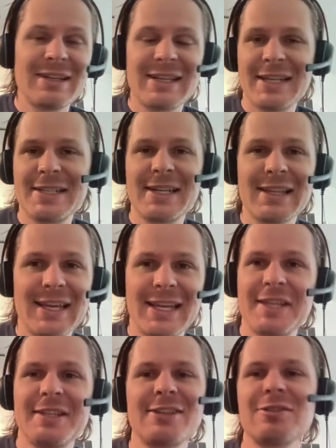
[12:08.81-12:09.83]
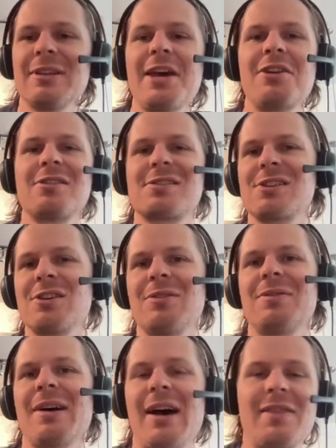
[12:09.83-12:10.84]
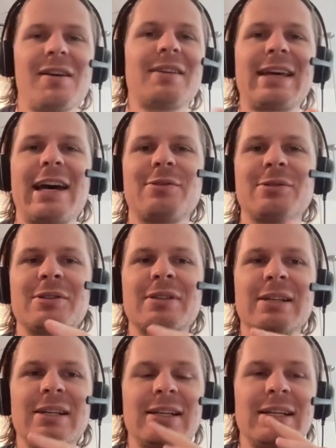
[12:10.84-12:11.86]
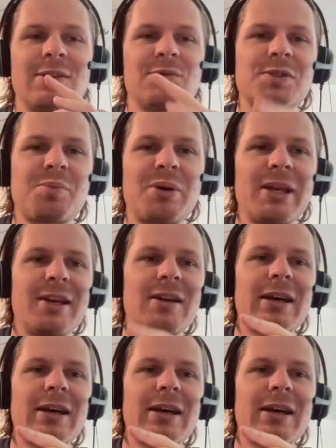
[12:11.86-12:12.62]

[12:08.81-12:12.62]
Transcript: and I did it like a year later, so I thought that one was pretty good.